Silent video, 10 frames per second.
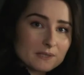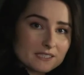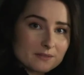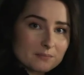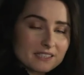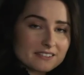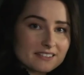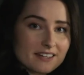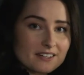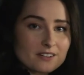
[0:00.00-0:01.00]
by simply
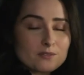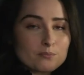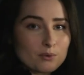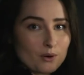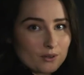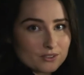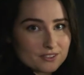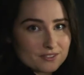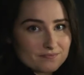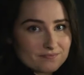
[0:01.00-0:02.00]
saying
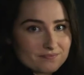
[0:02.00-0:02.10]
pause.